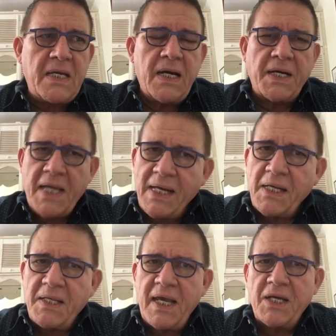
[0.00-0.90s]
And yet
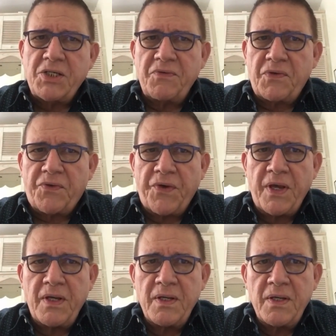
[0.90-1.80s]
at the age of
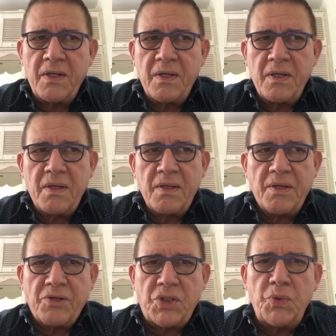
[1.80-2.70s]
3, there
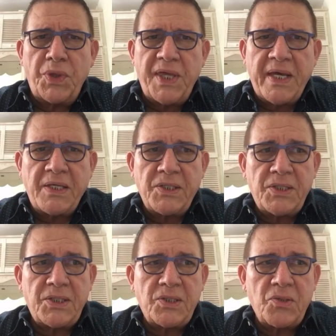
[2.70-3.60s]
are two things.
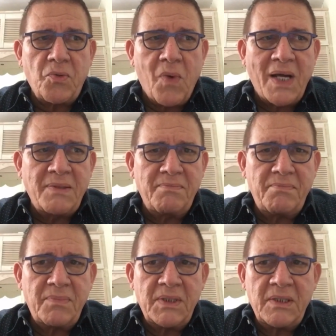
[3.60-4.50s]
One,
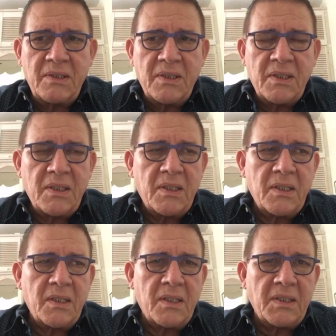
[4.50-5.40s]

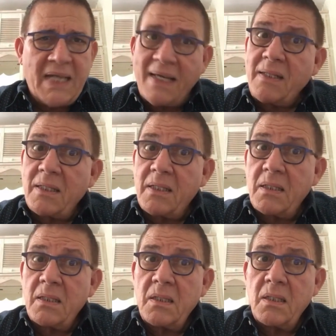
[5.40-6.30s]
death,
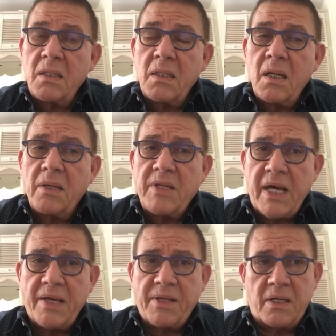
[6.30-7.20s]
and the
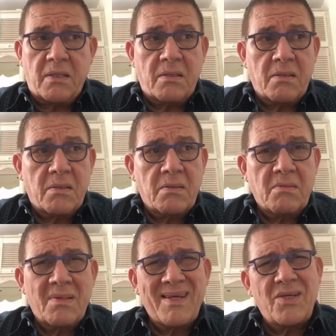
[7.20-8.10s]
other,
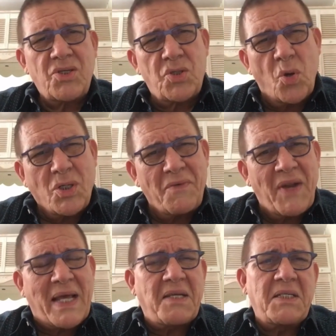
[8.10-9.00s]
sort of
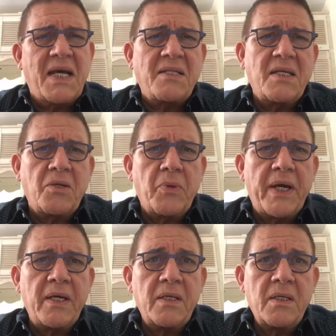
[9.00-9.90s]
like a death in a way.